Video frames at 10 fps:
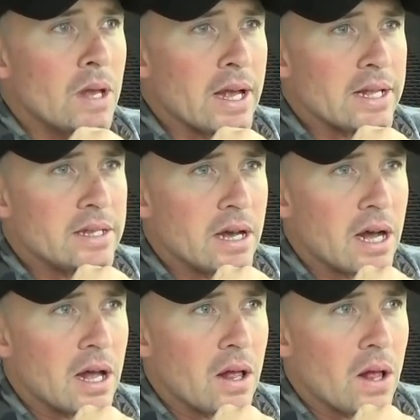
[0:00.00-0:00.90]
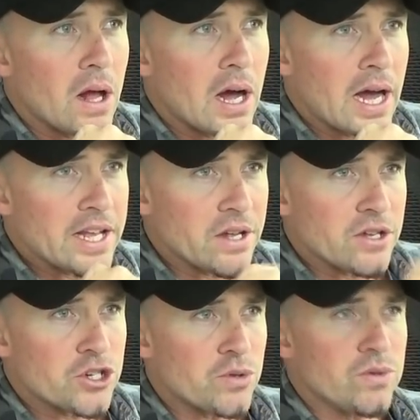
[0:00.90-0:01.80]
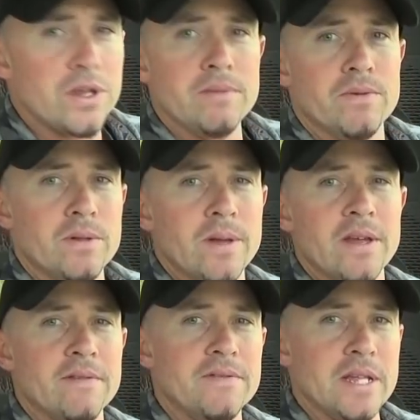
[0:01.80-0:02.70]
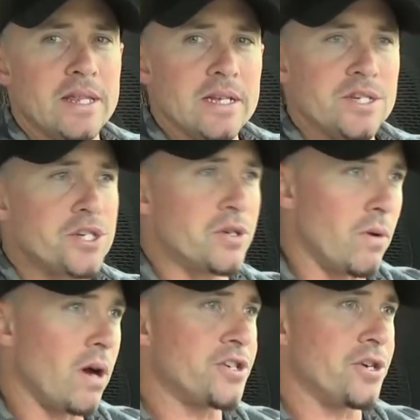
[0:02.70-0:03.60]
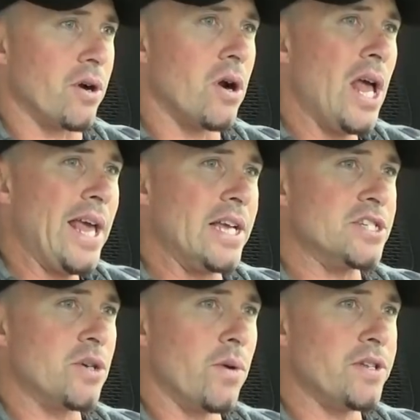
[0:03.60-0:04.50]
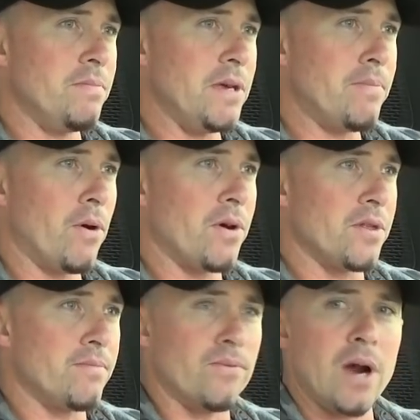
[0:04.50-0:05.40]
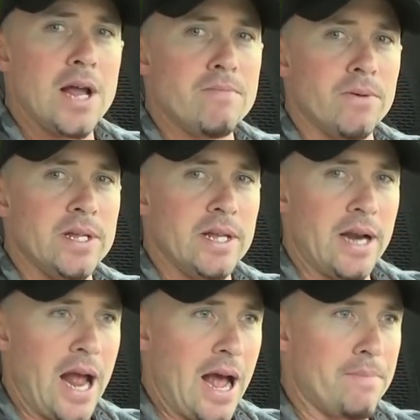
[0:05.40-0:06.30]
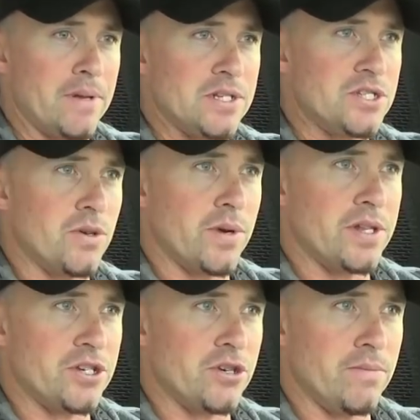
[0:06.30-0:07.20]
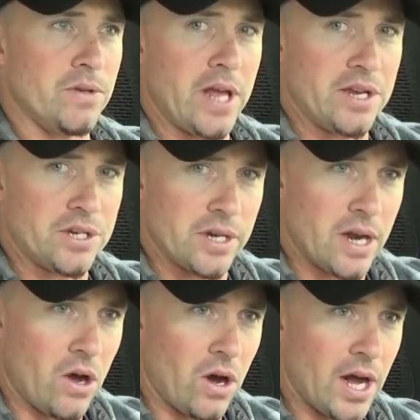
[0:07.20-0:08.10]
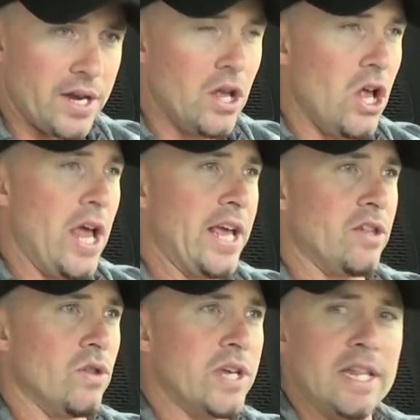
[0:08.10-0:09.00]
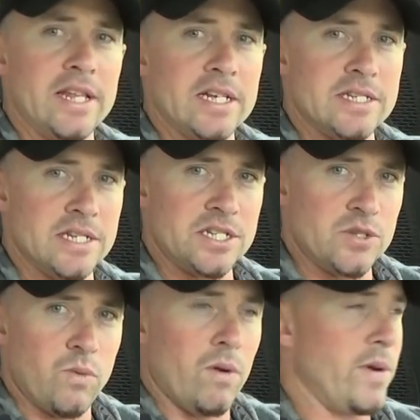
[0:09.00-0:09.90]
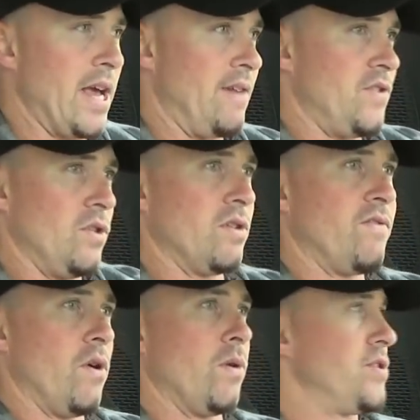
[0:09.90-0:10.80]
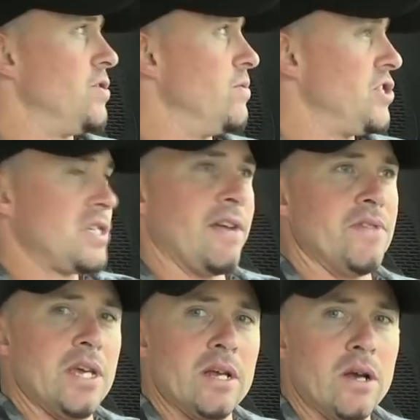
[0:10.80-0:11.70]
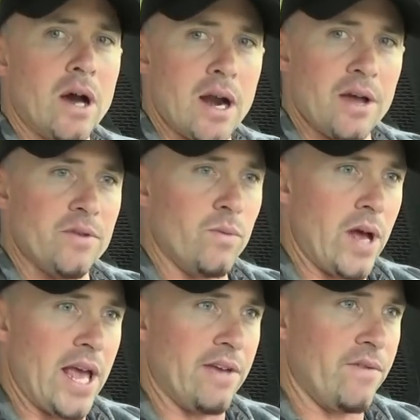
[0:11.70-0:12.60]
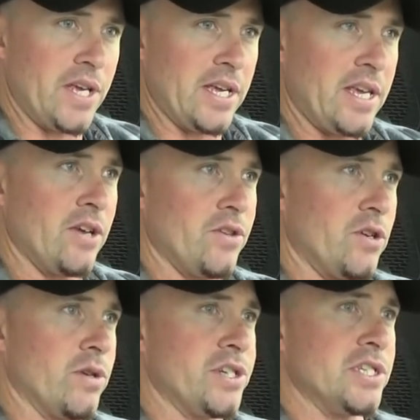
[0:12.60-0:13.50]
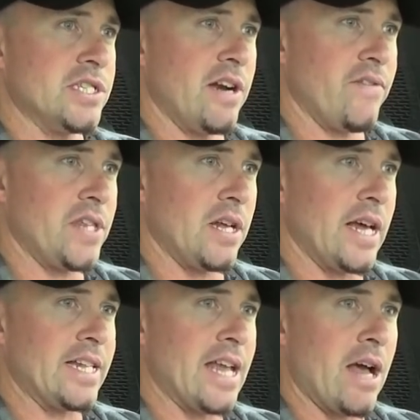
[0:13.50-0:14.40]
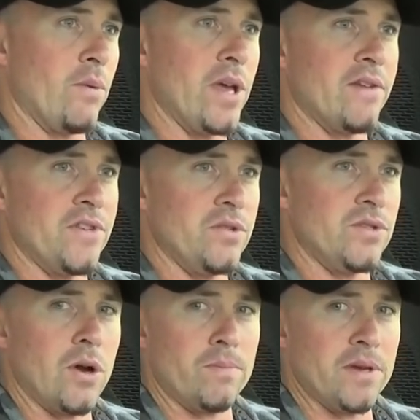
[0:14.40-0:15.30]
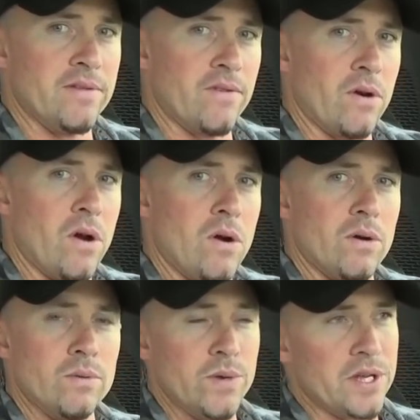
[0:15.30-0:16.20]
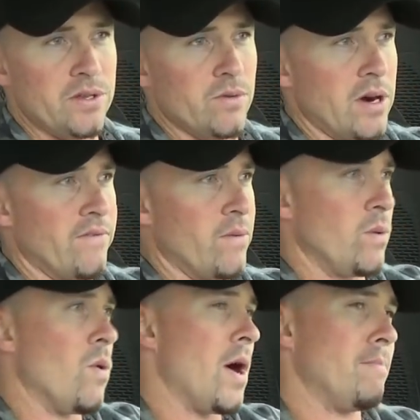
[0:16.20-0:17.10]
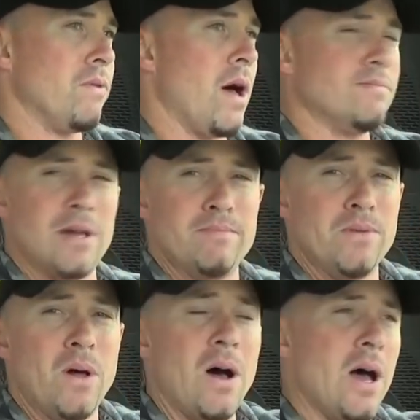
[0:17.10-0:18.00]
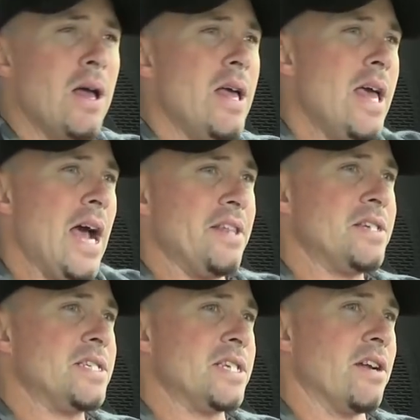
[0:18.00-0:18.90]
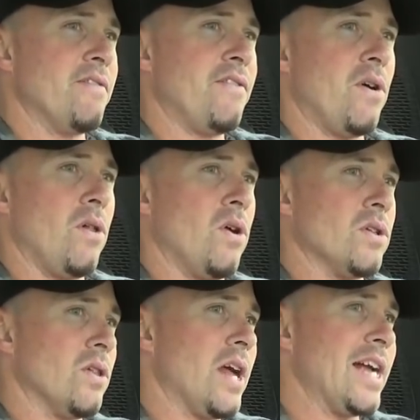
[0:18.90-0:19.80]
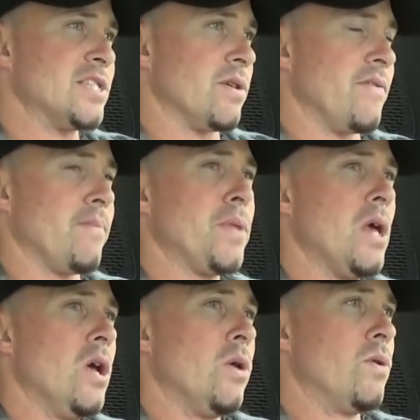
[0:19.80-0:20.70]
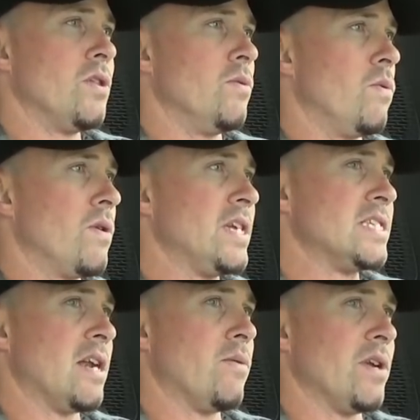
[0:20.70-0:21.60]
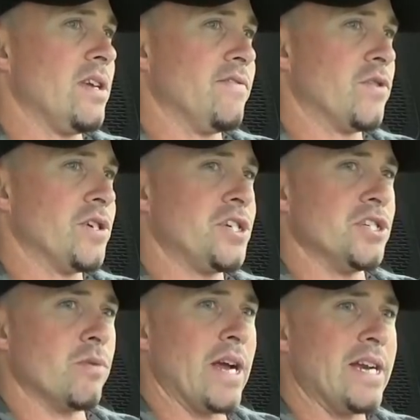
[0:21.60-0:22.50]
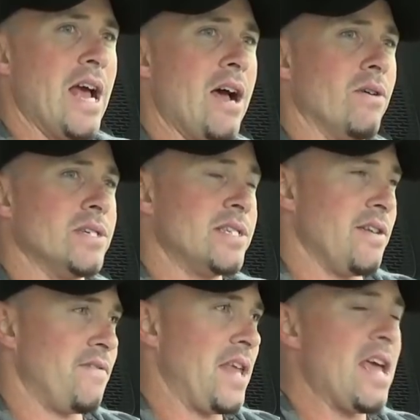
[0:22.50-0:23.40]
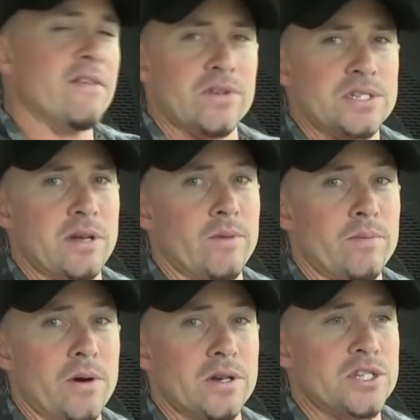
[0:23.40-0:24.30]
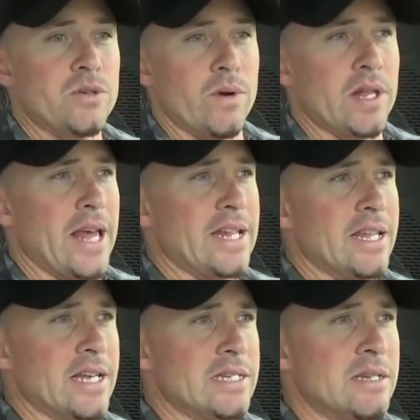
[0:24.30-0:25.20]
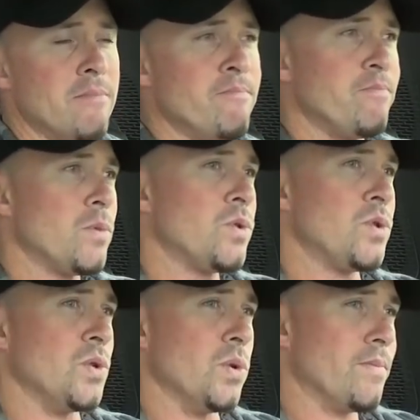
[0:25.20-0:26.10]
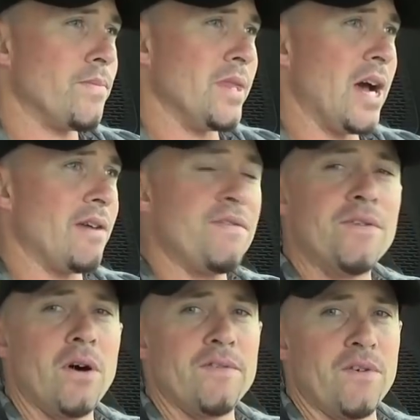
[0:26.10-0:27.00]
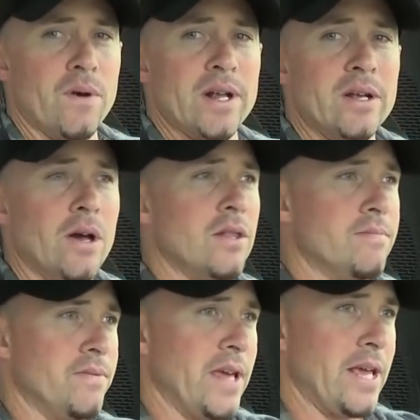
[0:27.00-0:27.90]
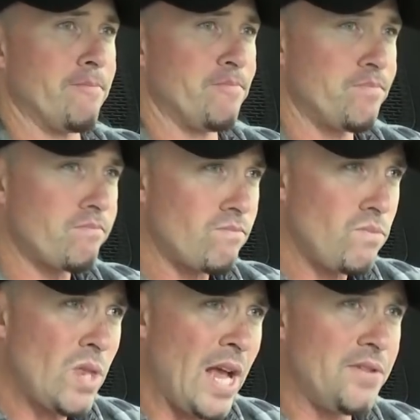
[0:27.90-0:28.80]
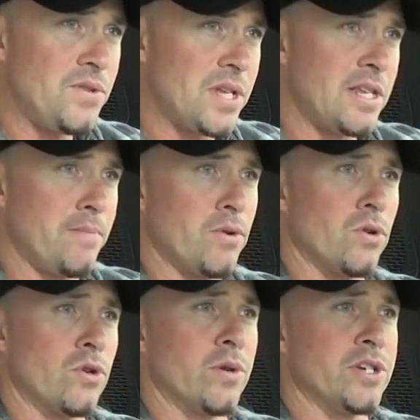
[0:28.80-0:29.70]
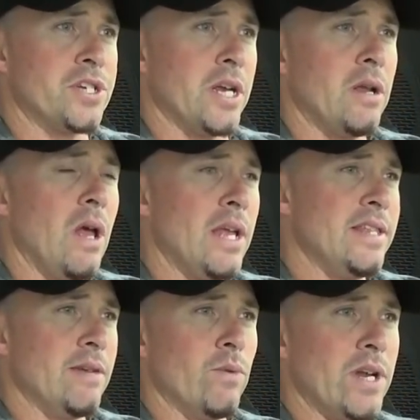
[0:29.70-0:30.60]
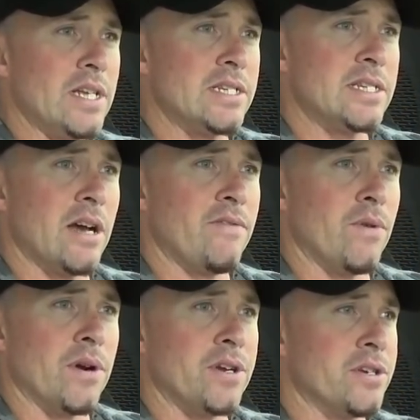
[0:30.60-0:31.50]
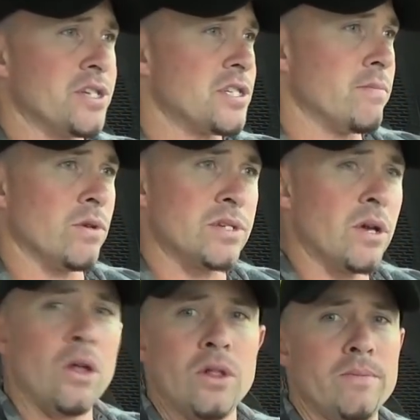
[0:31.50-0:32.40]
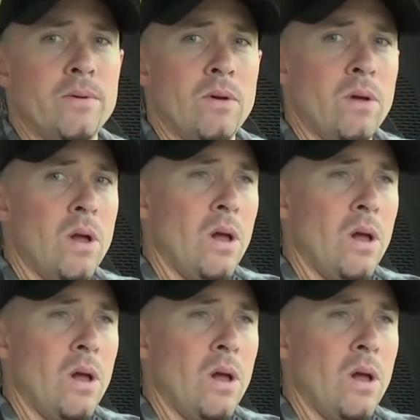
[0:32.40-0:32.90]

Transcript: And I truly believe that this structure is going to be part of the bribery that happens during the tribulation on, hey, look at this. This is what we have to look forward to. We just have to get God out of the way. If we can kill the Christians and everything like that, we have a utopia of our own. We can do whatever we want, blah, blah, blah. And this is going to fall along the lines of it. One of the warnings that I want to give Christians right now is if they ever stumble upon a story like this, to not fall for it gullibly and do the typical Christian dim-witted stuff where you're just the most gullible,